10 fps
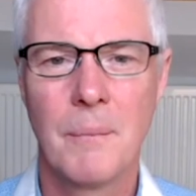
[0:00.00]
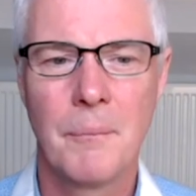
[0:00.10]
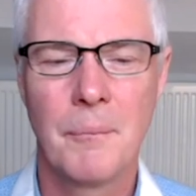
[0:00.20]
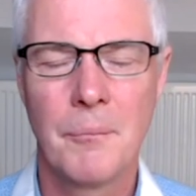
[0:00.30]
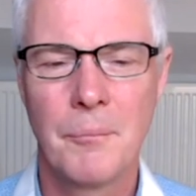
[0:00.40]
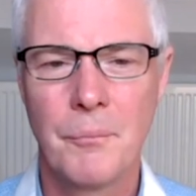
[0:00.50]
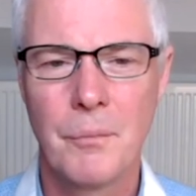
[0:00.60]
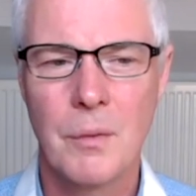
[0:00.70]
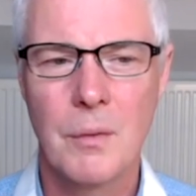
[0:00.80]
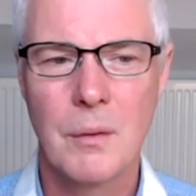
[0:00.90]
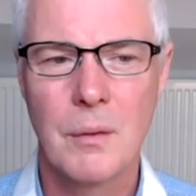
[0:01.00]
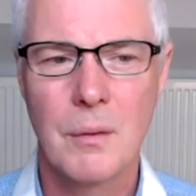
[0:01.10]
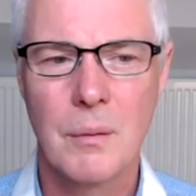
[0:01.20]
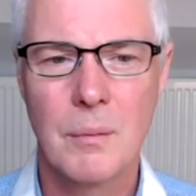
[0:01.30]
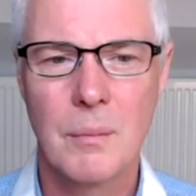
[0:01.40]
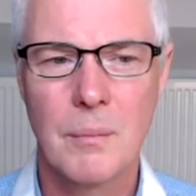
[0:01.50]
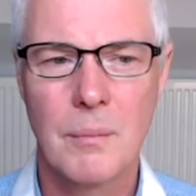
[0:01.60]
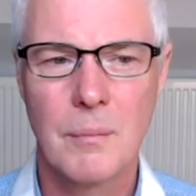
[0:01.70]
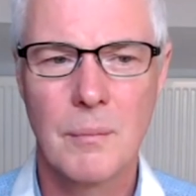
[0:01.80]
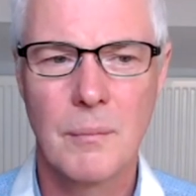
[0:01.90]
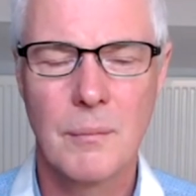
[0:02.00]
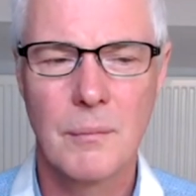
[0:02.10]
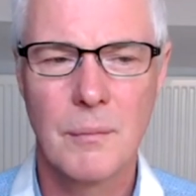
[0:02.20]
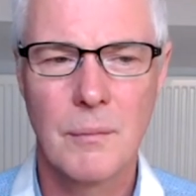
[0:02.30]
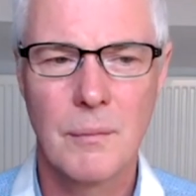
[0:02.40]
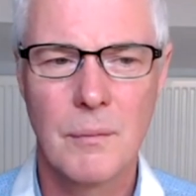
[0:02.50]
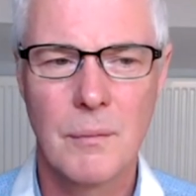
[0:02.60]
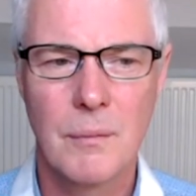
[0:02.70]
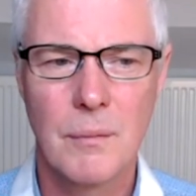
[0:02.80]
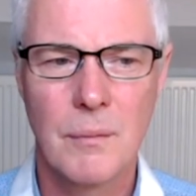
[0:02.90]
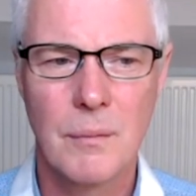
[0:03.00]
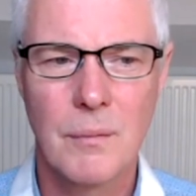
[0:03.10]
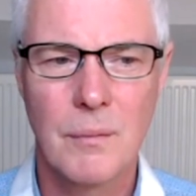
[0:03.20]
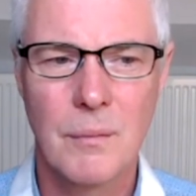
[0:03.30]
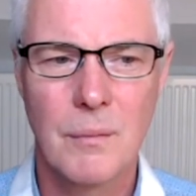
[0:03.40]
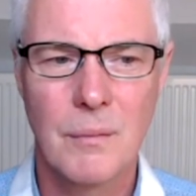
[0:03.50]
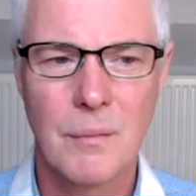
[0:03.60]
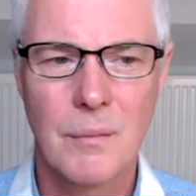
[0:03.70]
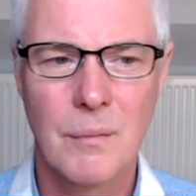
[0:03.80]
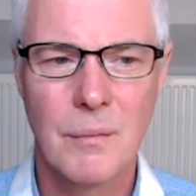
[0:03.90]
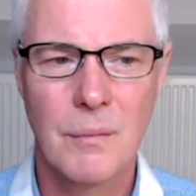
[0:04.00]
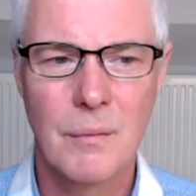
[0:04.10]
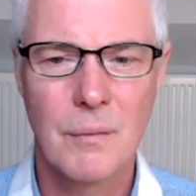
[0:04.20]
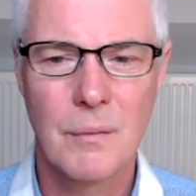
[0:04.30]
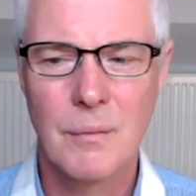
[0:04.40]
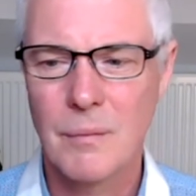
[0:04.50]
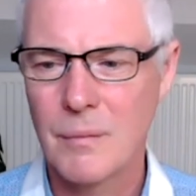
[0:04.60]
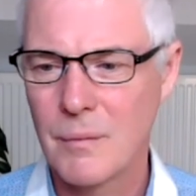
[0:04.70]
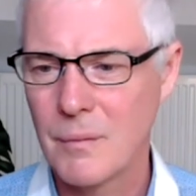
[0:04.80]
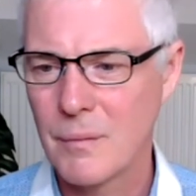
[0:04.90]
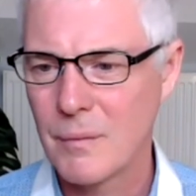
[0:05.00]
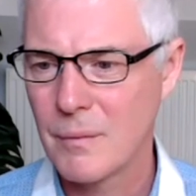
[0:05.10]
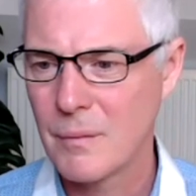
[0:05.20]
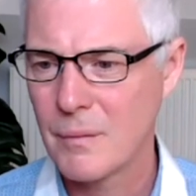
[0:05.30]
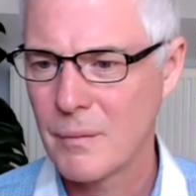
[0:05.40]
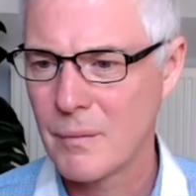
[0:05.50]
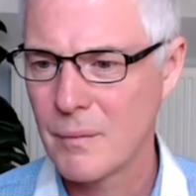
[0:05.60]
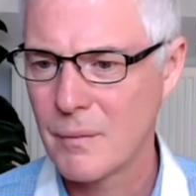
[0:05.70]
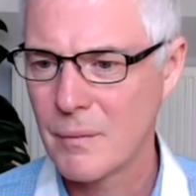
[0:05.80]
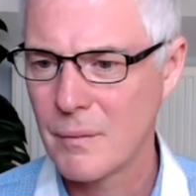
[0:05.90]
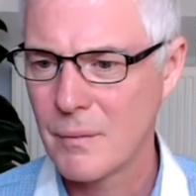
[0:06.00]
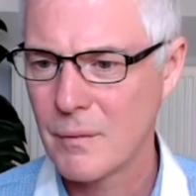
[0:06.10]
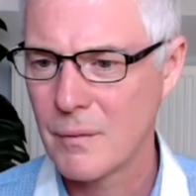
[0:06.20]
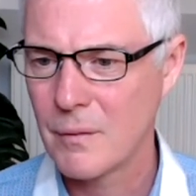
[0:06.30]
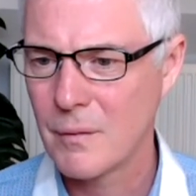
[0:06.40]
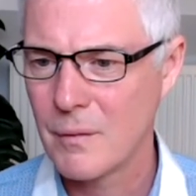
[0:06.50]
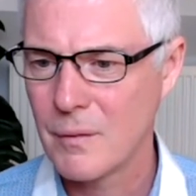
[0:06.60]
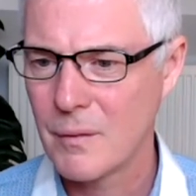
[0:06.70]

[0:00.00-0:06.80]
Nobody speaks.